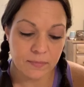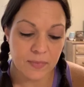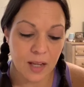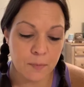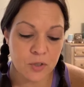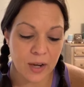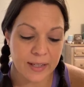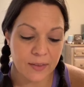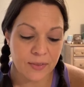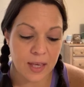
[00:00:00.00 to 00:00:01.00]
I'm trying
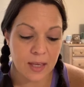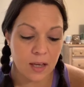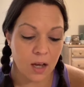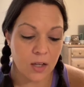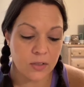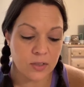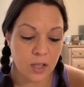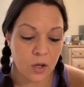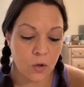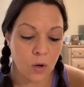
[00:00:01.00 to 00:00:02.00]
to think
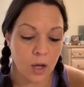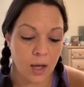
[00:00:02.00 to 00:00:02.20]
also,